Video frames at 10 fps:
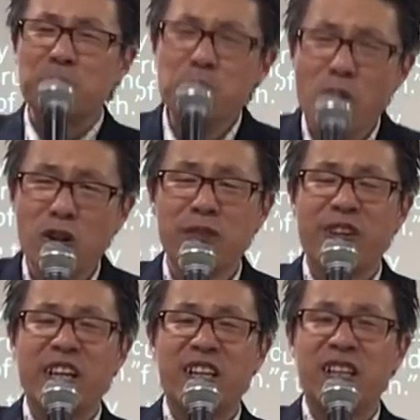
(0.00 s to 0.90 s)

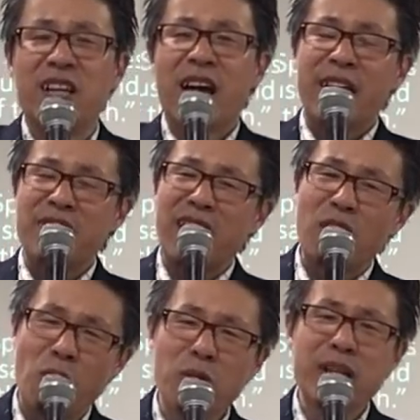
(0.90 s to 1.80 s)
motivated and that
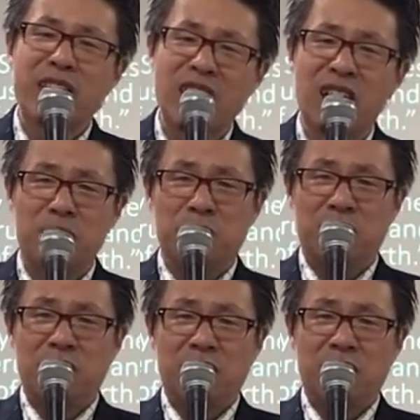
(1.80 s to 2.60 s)
only comes